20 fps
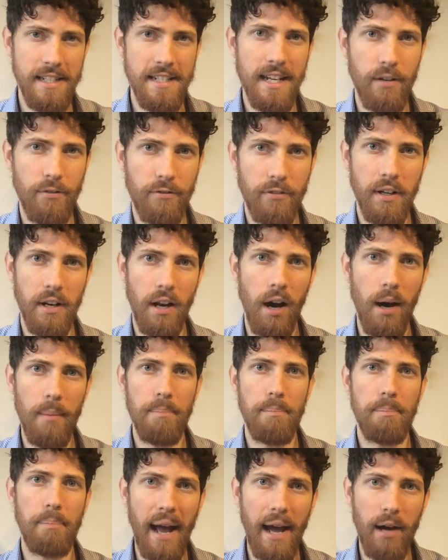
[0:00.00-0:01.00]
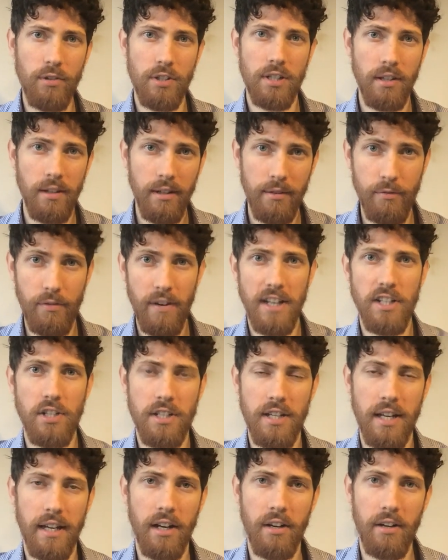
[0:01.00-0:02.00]
different about
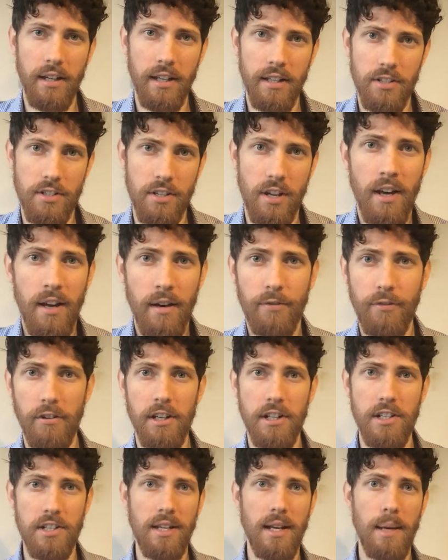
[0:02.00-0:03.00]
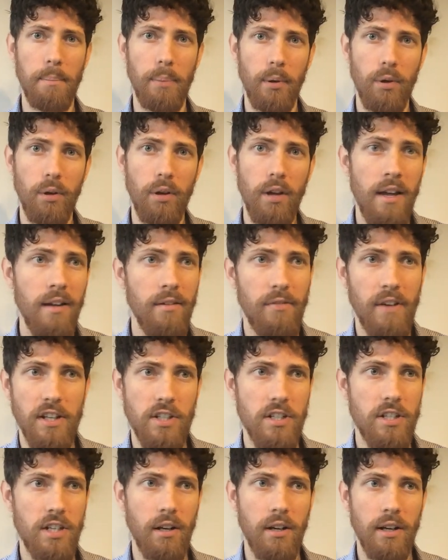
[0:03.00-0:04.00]
vegetarians. For example,
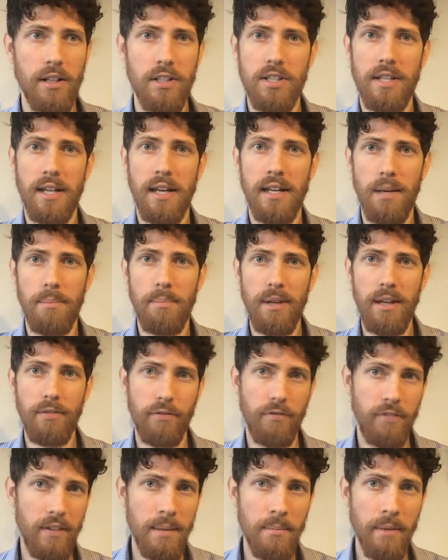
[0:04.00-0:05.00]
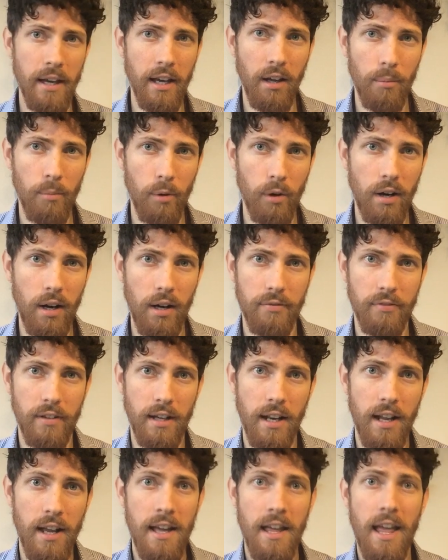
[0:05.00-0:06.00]
vegetarians tend to be female more
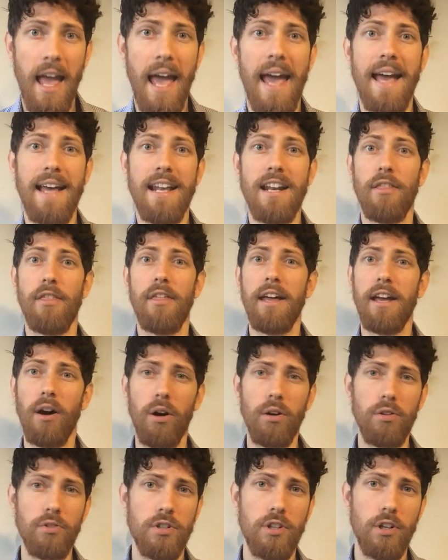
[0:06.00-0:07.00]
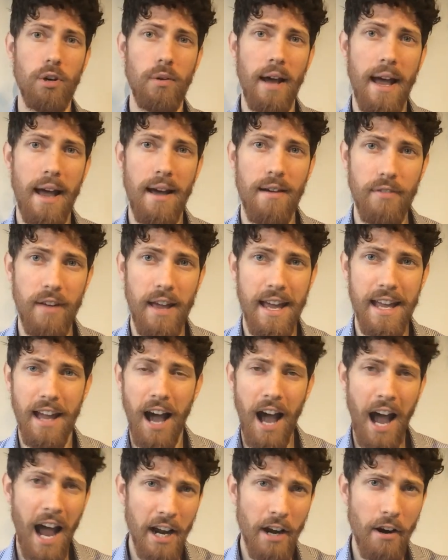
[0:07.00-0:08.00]
often, and they also have a
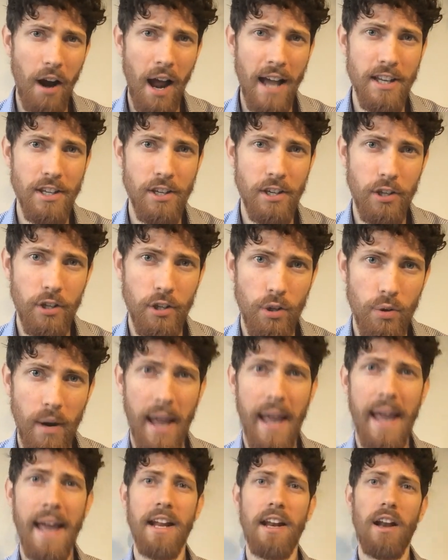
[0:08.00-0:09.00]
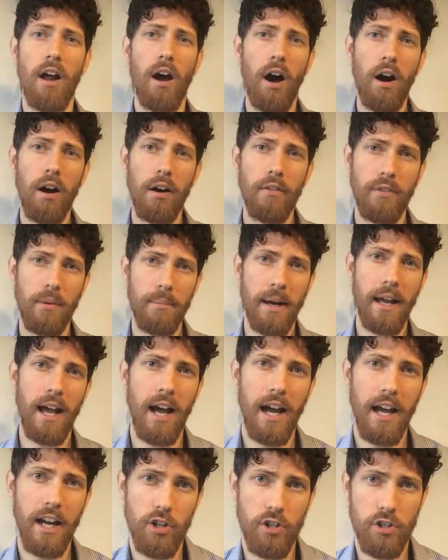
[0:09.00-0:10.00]
higher IQ and are from a
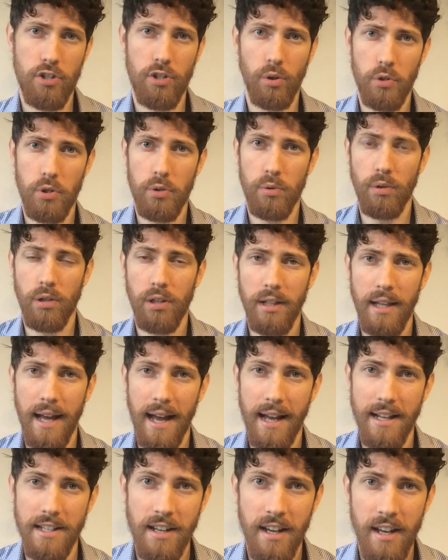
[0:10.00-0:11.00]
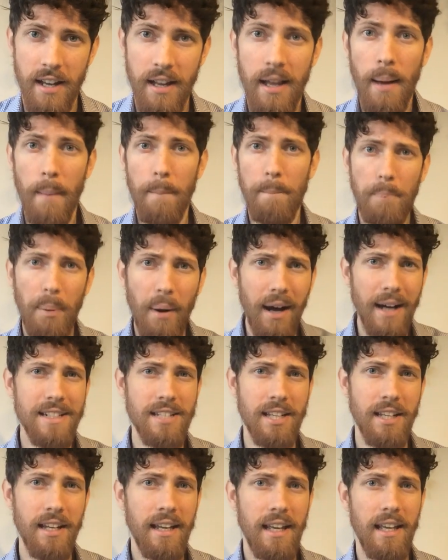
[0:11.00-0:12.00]
higher social class.
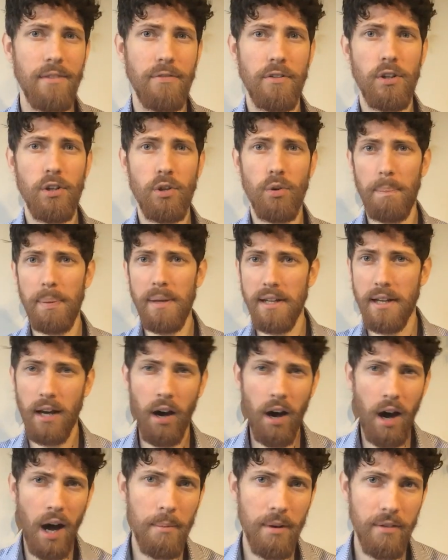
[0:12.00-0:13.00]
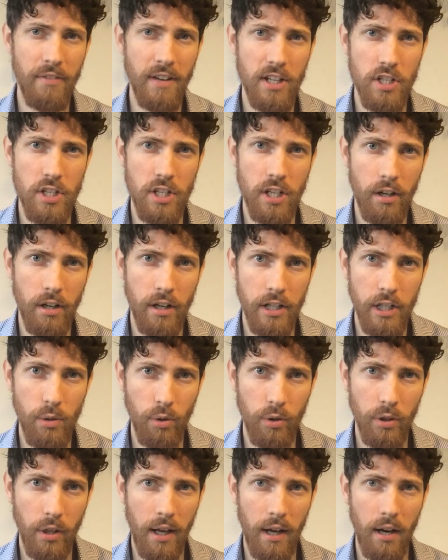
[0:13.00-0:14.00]
But if you become a vegetarian,
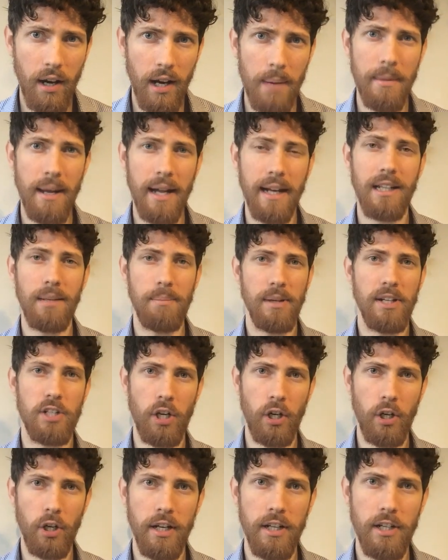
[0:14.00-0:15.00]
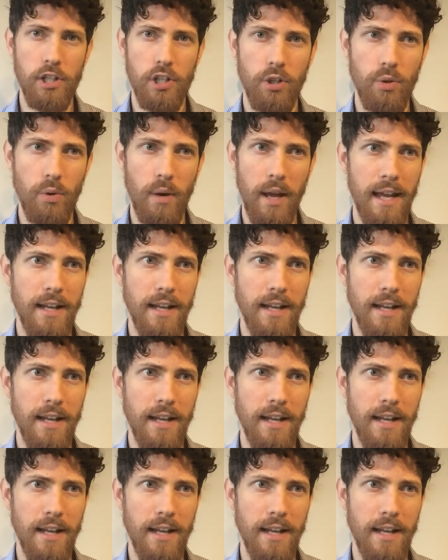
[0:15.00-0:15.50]
you will not automatically be turned into